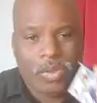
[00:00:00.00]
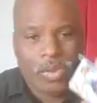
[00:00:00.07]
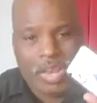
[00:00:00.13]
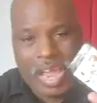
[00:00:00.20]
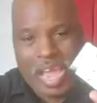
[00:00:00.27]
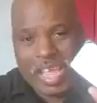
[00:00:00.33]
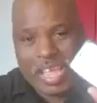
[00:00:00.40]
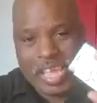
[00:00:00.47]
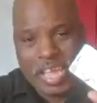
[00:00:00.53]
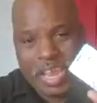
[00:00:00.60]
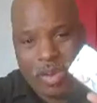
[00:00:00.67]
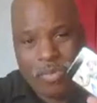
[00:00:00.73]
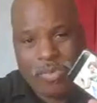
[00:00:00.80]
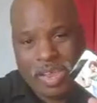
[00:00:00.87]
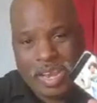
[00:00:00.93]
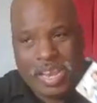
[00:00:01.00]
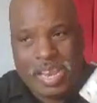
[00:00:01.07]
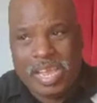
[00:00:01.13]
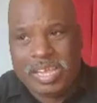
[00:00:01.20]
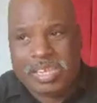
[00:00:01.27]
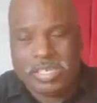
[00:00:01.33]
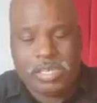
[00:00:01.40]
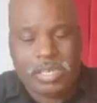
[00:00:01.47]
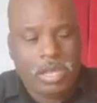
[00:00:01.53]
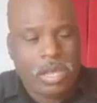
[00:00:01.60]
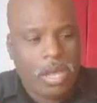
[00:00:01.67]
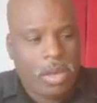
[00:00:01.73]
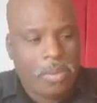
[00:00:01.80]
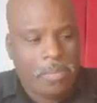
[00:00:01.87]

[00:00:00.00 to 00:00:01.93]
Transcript: what you're not getting with this.